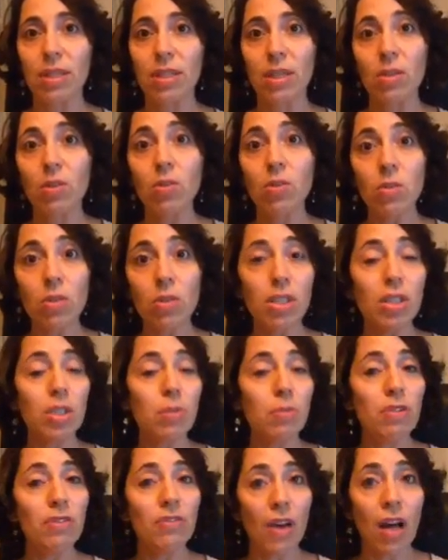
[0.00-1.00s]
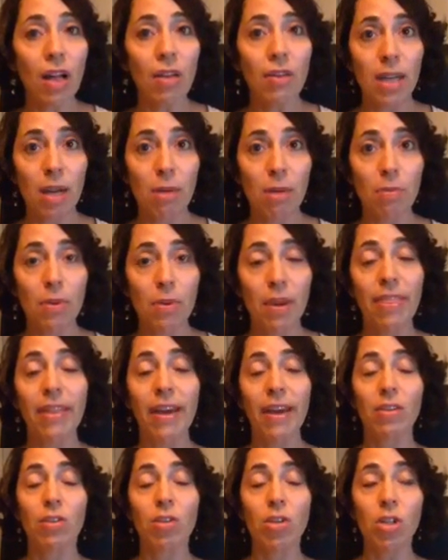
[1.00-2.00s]
Like, who could you be following up with
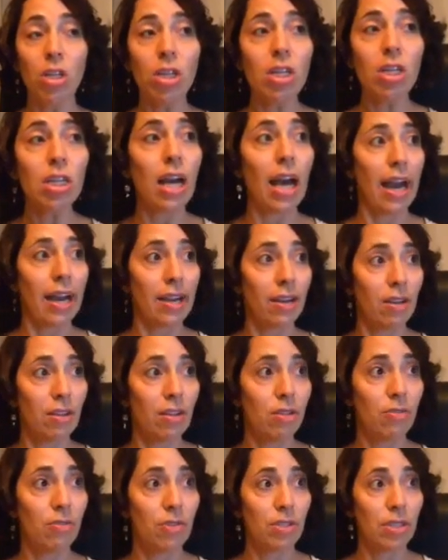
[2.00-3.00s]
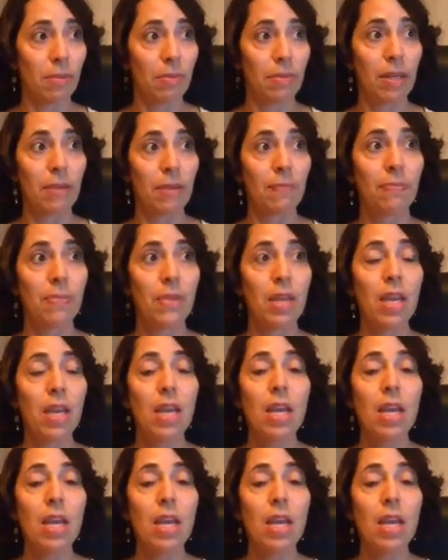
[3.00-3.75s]
that could hire you for something?